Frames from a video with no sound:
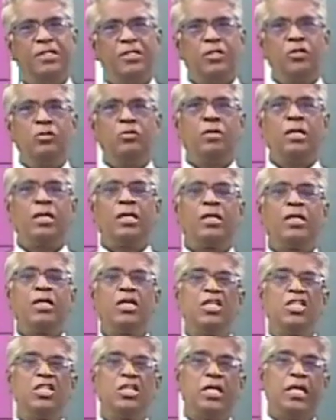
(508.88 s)

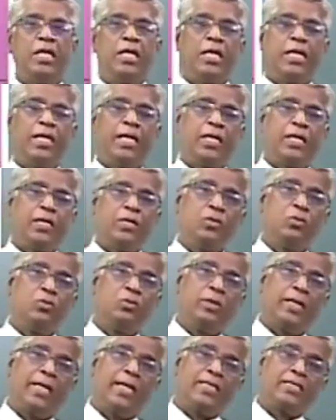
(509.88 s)

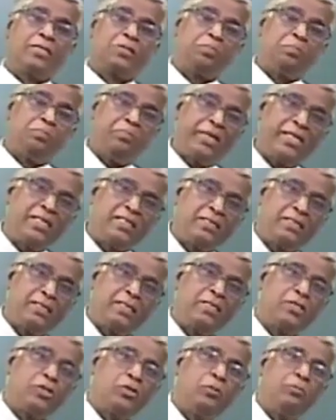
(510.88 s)
you
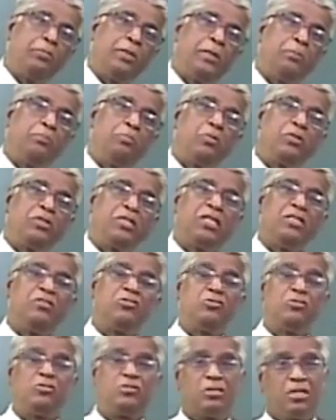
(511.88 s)
expected to be put
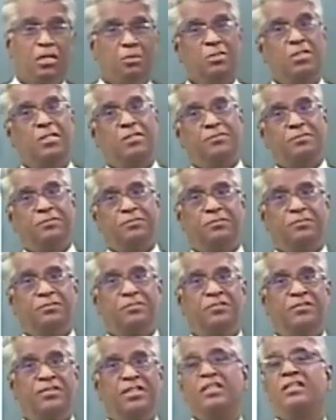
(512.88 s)
into trouble
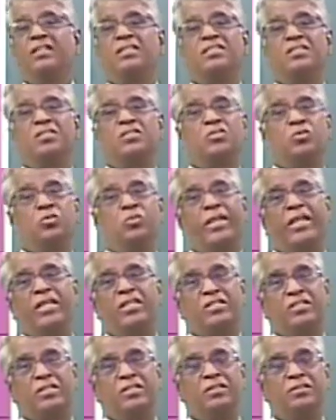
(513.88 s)
in a
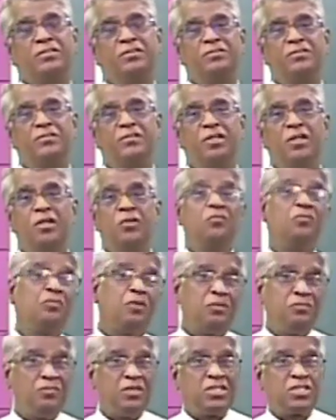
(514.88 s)
situation
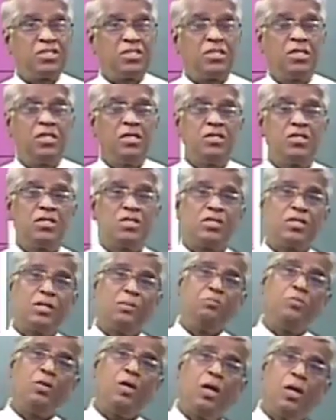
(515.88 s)
from which
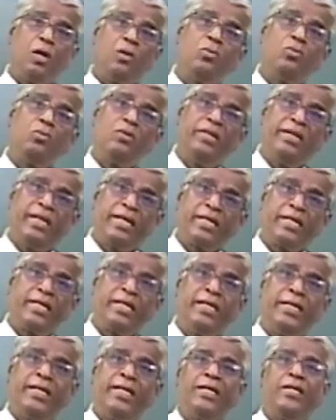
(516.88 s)
somehow
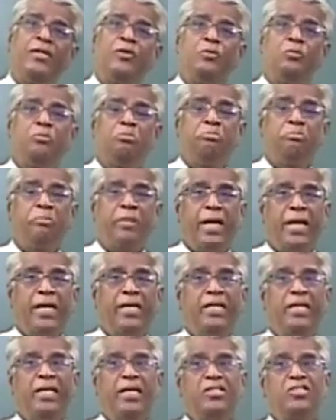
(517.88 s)
luckily you
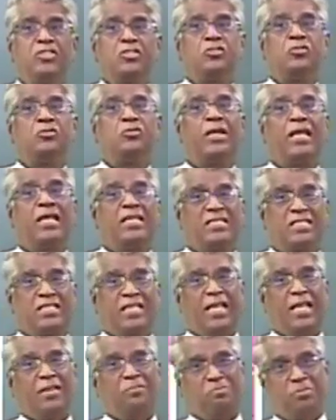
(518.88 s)
managed to
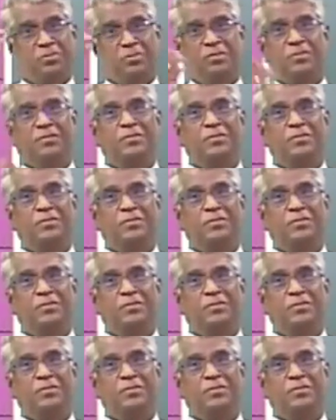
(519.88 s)
escape,